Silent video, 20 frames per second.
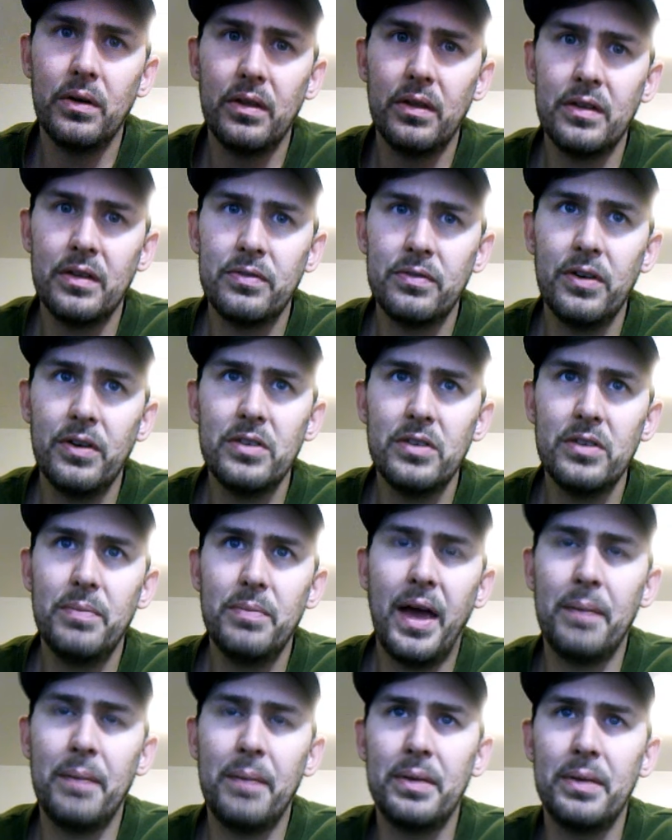this first
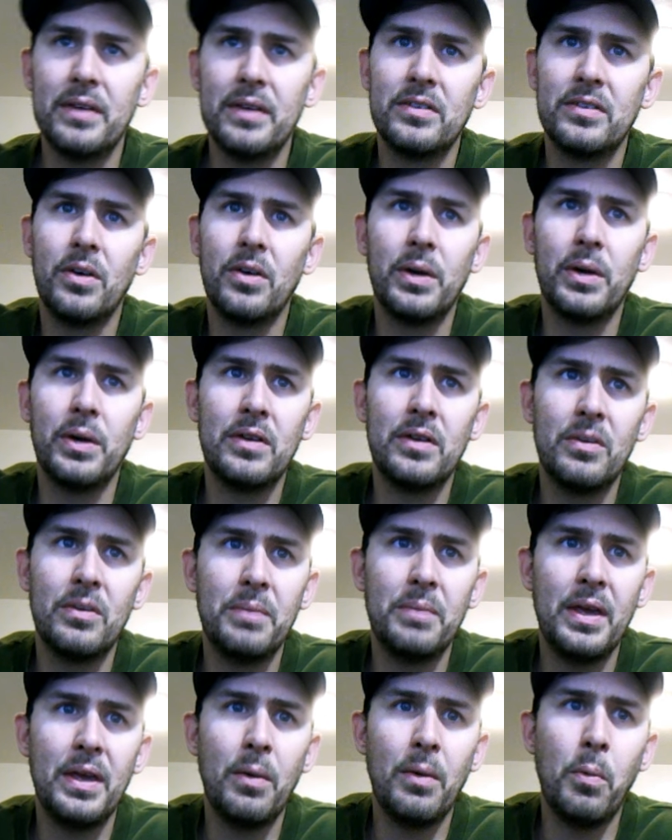map is going to
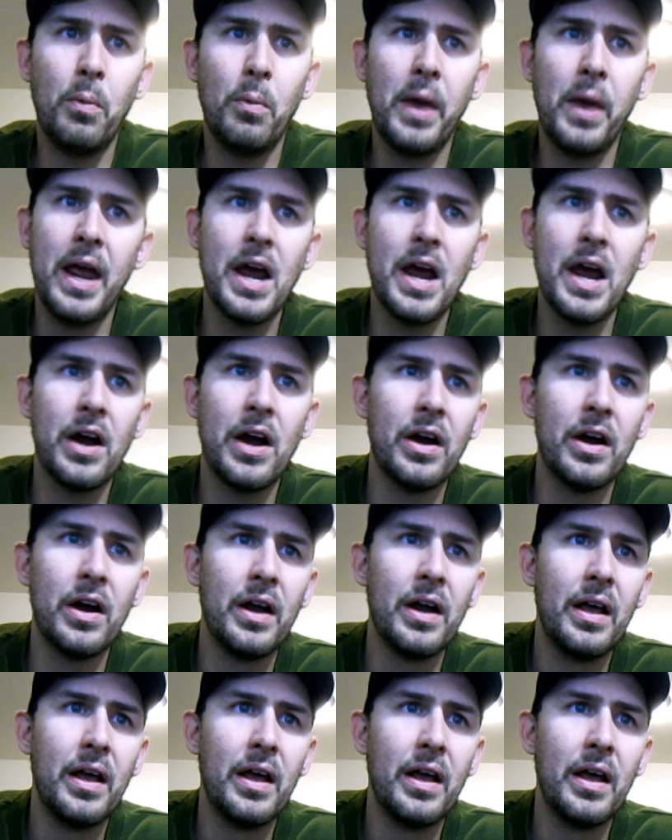be where